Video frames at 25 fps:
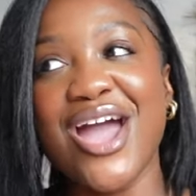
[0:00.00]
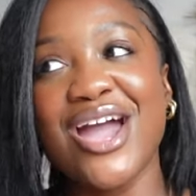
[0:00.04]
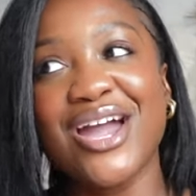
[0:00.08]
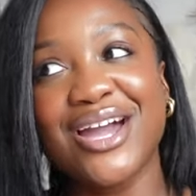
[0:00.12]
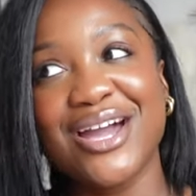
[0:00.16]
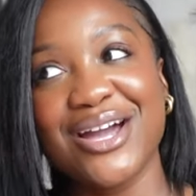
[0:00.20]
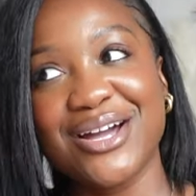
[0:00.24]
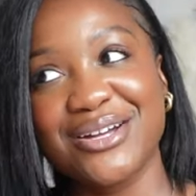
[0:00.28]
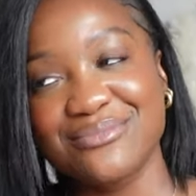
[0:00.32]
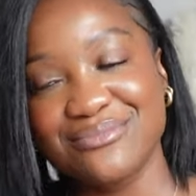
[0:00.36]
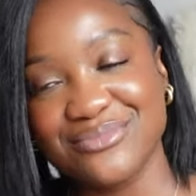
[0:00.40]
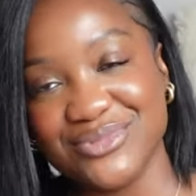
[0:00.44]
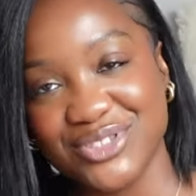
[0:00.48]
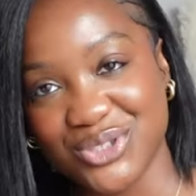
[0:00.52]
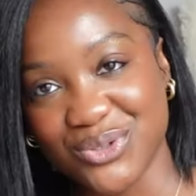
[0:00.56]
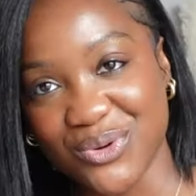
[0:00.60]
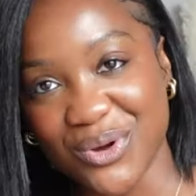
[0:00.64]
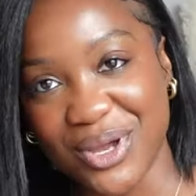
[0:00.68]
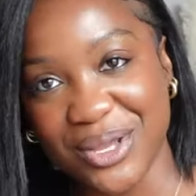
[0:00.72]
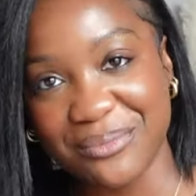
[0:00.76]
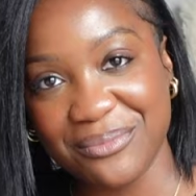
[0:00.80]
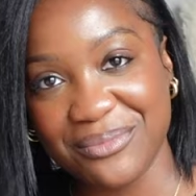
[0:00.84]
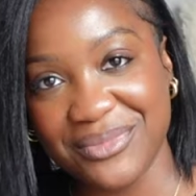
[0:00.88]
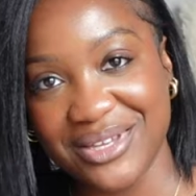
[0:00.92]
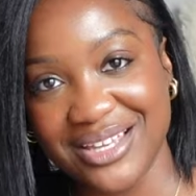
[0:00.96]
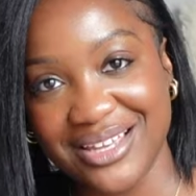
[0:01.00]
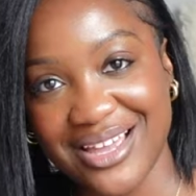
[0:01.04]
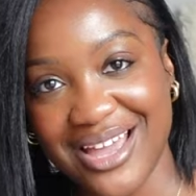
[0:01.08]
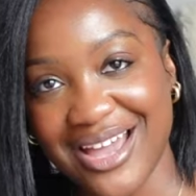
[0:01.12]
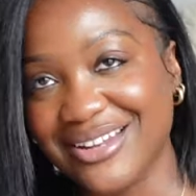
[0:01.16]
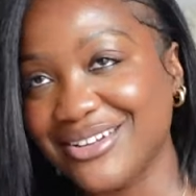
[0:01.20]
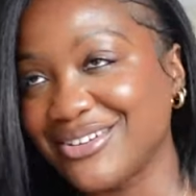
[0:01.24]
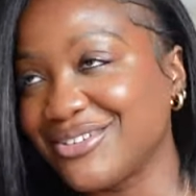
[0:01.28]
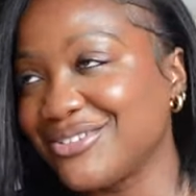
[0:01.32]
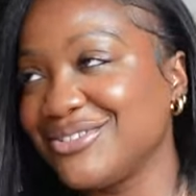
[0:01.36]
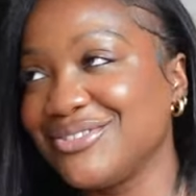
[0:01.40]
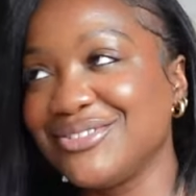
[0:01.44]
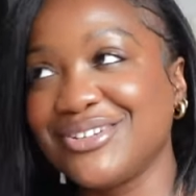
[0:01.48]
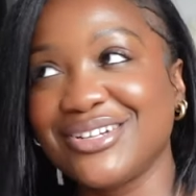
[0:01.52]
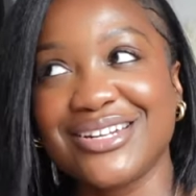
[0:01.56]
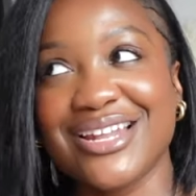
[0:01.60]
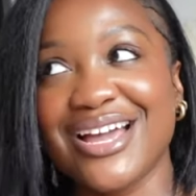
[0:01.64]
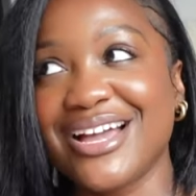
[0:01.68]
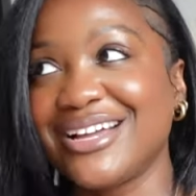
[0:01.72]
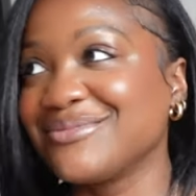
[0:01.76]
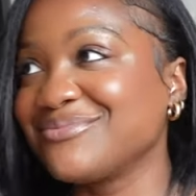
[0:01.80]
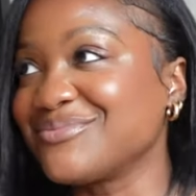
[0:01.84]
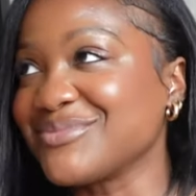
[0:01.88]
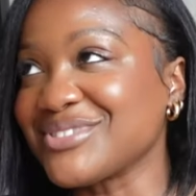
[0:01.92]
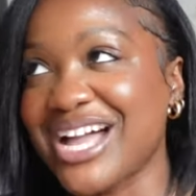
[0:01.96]
Come join me. I know
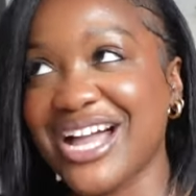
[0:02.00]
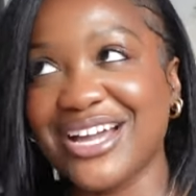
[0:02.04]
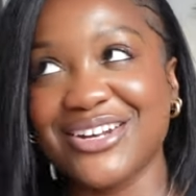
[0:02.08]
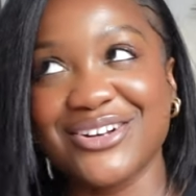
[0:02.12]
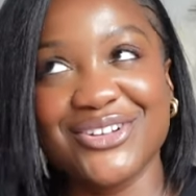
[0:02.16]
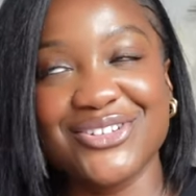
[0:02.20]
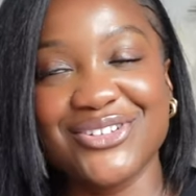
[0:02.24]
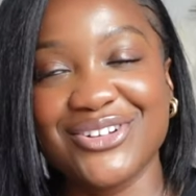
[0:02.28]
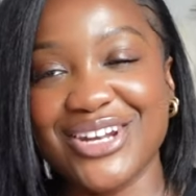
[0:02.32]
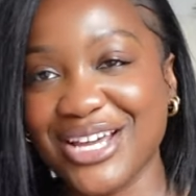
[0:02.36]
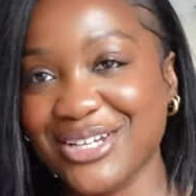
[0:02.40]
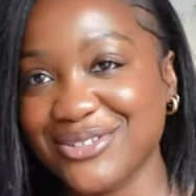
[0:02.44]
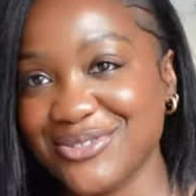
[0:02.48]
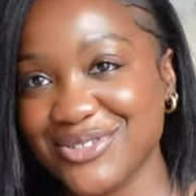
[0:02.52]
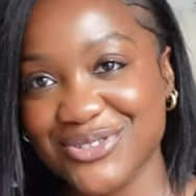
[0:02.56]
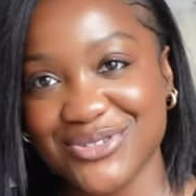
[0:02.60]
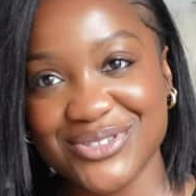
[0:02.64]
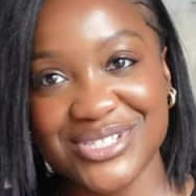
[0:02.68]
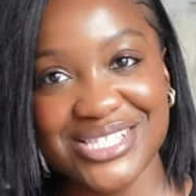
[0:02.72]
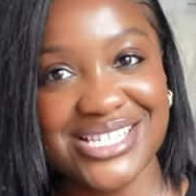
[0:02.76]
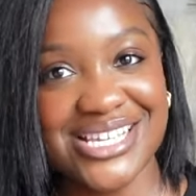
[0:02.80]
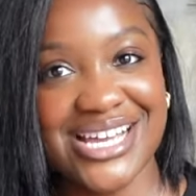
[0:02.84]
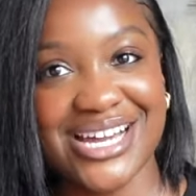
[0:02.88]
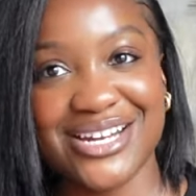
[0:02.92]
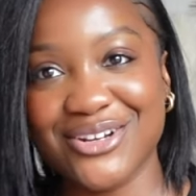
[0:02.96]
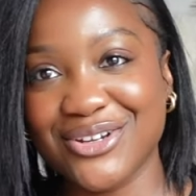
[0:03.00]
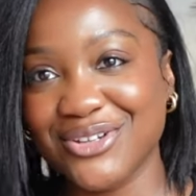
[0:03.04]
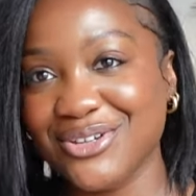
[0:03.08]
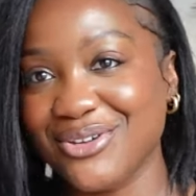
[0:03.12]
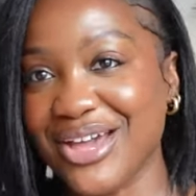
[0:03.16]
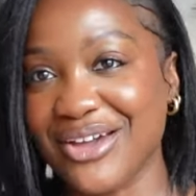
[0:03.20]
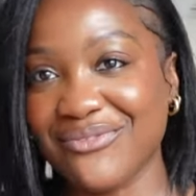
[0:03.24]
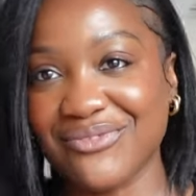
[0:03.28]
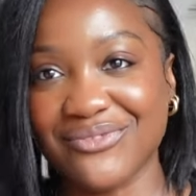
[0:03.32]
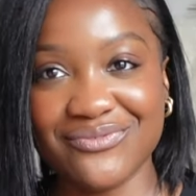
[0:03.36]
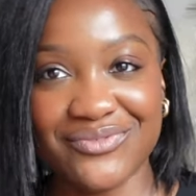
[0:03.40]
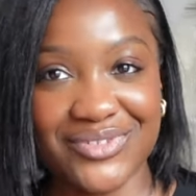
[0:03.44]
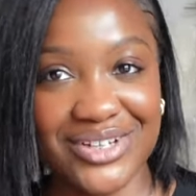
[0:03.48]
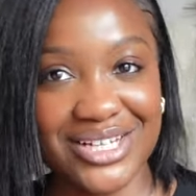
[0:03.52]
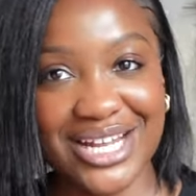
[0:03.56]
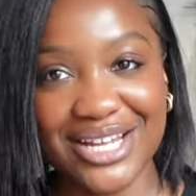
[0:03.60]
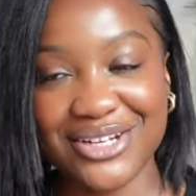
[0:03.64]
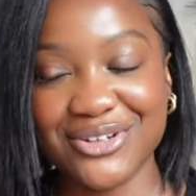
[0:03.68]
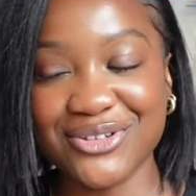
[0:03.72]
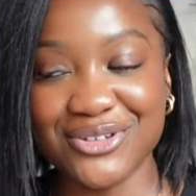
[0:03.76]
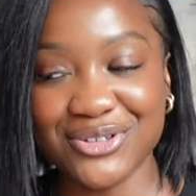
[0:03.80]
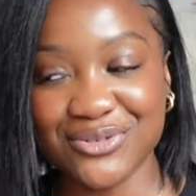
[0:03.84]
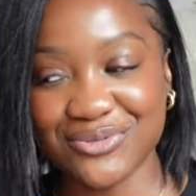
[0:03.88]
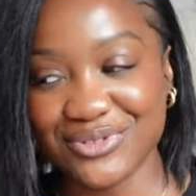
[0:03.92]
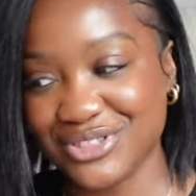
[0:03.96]
you like what you see. I know you're having fun. I
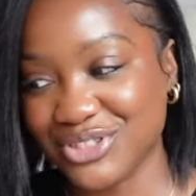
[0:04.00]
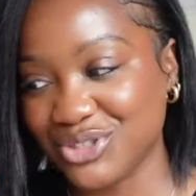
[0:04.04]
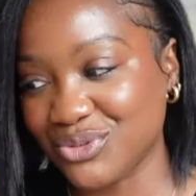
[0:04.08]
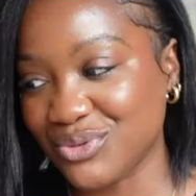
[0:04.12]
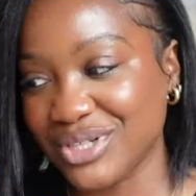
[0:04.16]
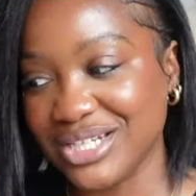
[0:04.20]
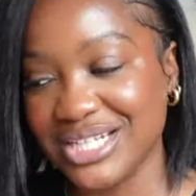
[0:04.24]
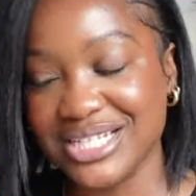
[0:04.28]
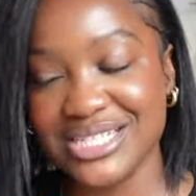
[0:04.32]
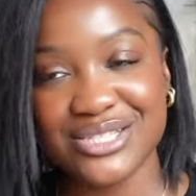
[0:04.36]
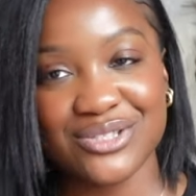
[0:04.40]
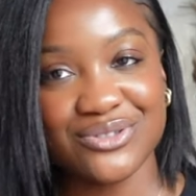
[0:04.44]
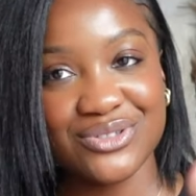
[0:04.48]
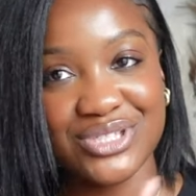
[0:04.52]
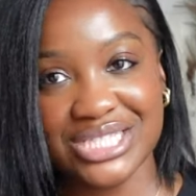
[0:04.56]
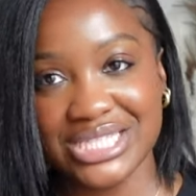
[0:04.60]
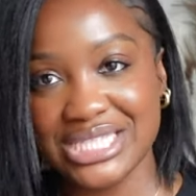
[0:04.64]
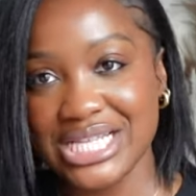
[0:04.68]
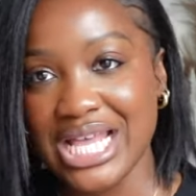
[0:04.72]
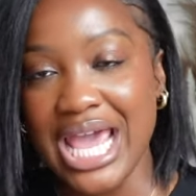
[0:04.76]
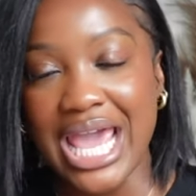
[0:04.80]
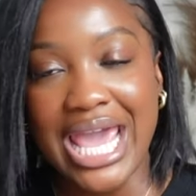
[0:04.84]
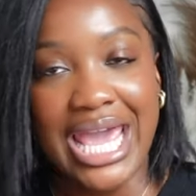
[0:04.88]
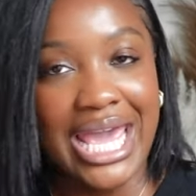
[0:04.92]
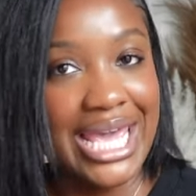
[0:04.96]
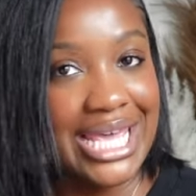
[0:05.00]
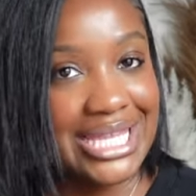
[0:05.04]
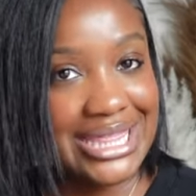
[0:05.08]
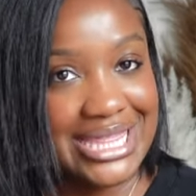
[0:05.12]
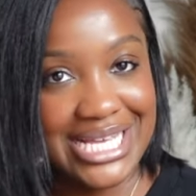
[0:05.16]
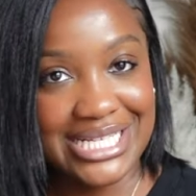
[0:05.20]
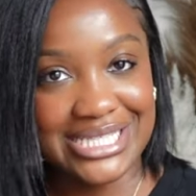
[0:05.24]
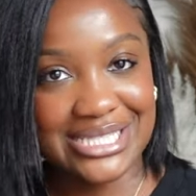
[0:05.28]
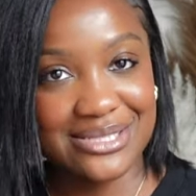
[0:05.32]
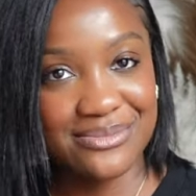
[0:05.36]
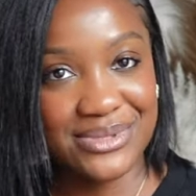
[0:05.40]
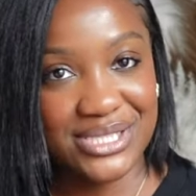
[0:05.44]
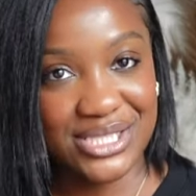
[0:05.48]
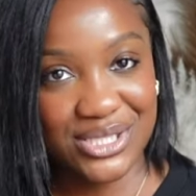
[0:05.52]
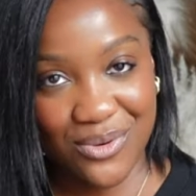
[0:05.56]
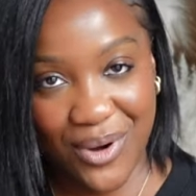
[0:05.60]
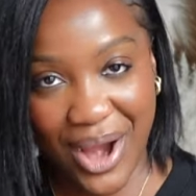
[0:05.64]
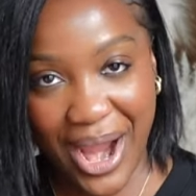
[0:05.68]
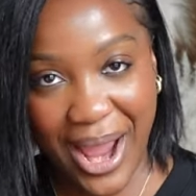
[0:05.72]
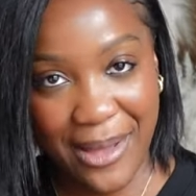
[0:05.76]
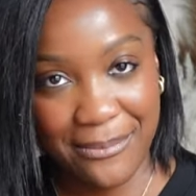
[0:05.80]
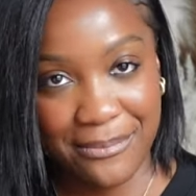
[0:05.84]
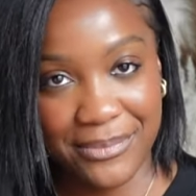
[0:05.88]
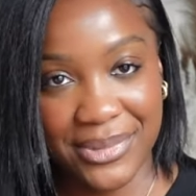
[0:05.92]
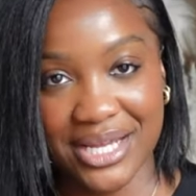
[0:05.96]
know you're enjoying it. So just hit that
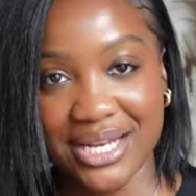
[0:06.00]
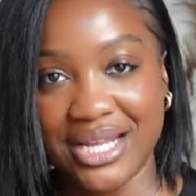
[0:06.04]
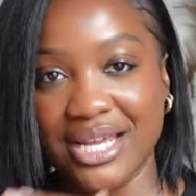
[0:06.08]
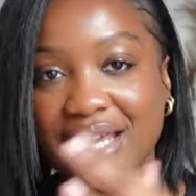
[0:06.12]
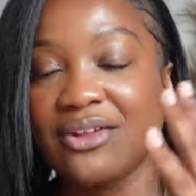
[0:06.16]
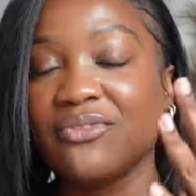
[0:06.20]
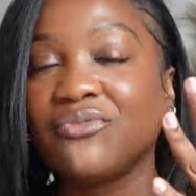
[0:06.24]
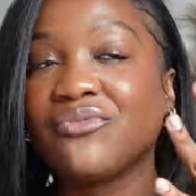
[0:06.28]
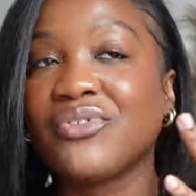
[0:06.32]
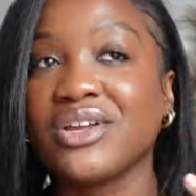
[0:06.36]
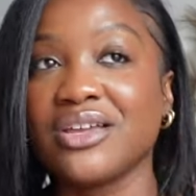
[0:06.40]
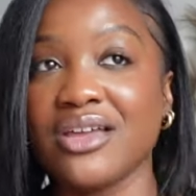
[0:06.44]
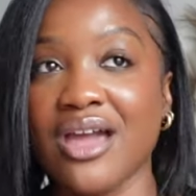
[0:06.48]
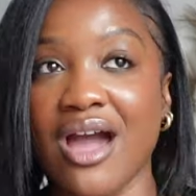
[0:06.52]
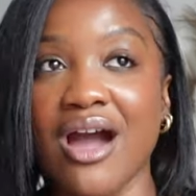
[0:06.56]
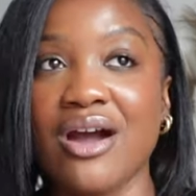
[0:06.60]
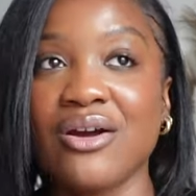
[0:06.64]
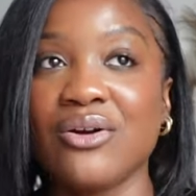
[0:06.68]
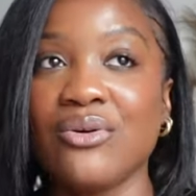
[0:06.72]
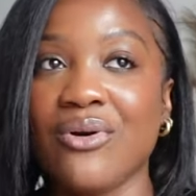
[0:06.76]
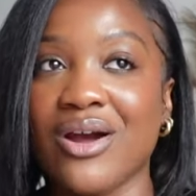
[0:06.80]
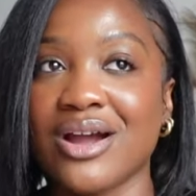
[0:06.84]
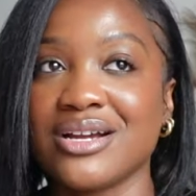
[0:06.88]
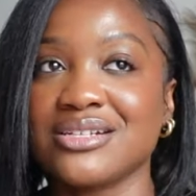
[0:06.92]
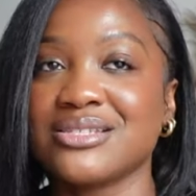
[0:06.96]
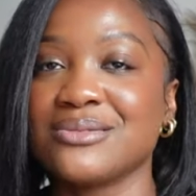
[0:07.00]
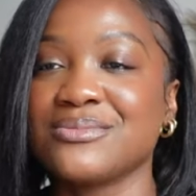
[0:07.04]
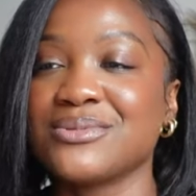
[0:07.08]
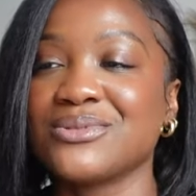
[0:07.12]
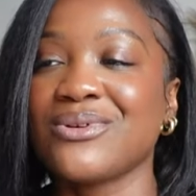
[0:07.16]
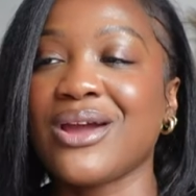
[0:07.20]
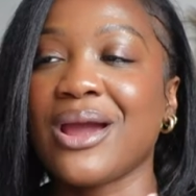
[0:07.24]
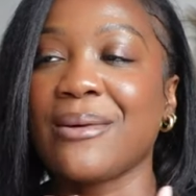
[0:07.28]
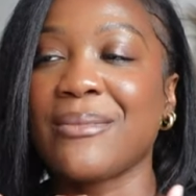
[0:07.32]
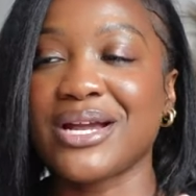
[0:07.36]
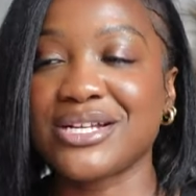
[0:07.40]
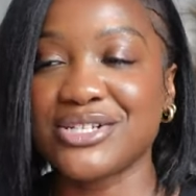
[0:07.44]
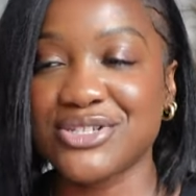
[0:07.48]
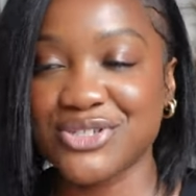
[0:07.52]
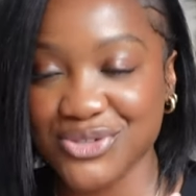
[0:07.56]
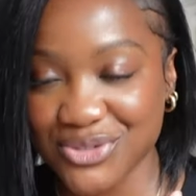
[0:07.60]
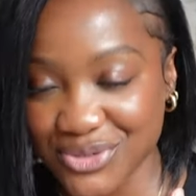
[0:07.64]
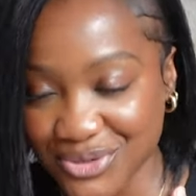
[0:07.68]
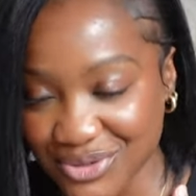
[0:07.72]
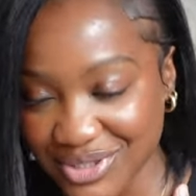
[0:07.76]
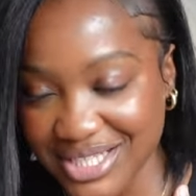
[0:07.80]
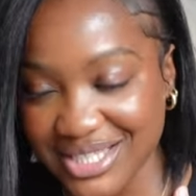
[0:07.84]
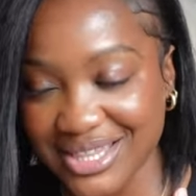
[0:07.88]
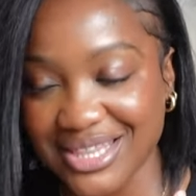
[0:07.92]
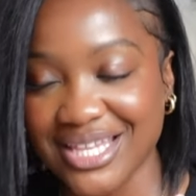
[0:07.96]
subscribe button. And for y'all who are subscribed, I
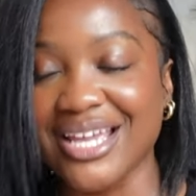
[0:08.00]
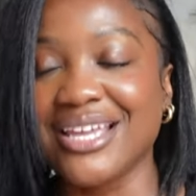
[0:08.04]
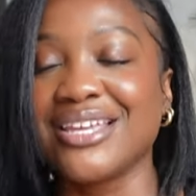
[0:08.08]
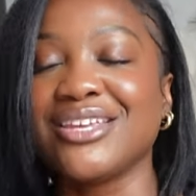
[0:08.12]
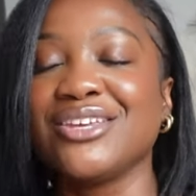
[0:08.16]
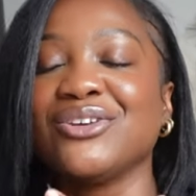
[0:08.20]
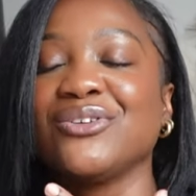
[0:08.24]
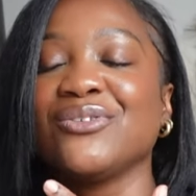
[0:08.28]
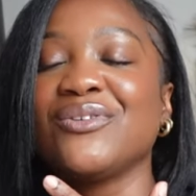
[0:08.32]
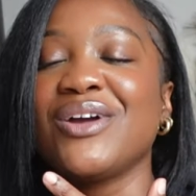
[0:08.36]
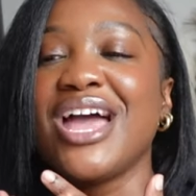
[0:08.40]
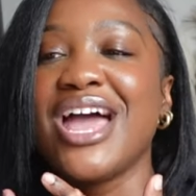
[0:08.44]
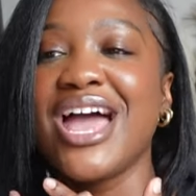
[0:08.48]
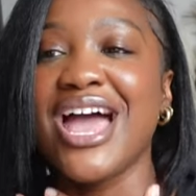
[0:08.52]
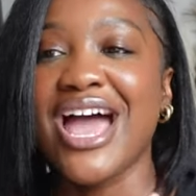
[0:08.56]
truly thank you.